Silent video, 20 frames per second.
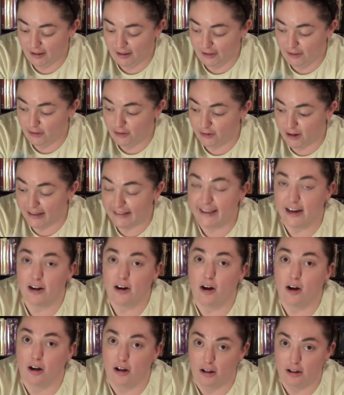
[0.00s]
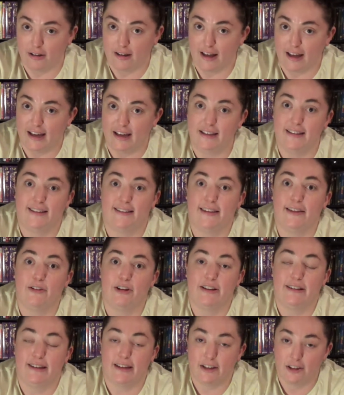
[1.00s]
So that's our haul, guys. It's
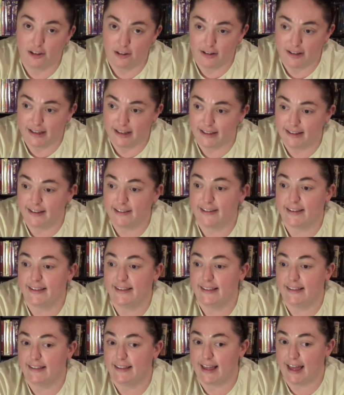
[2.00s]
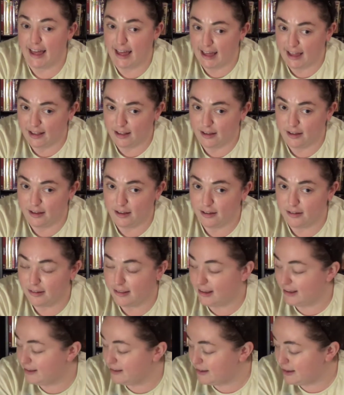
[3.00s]
ridiculous. It's insane.
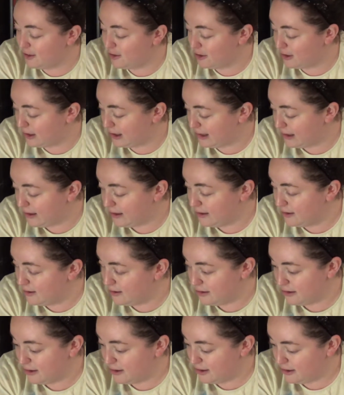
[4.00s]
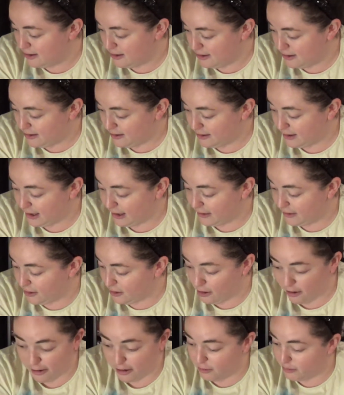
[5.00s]
Disney just takes
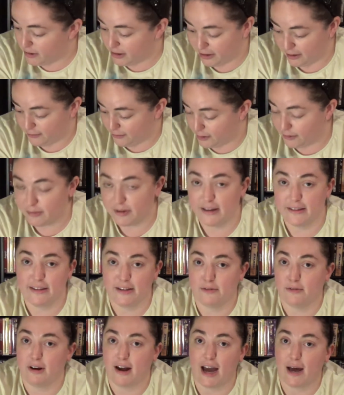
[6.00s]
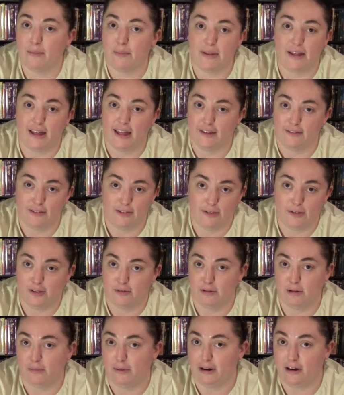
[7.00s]
all our money from us, and we're happy to give it to
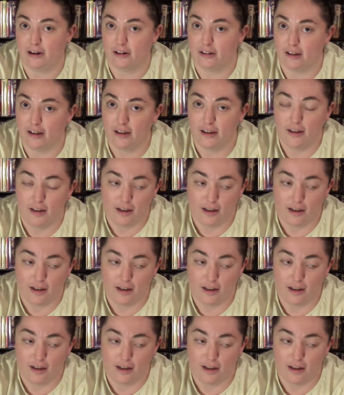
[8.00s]
them, apparently.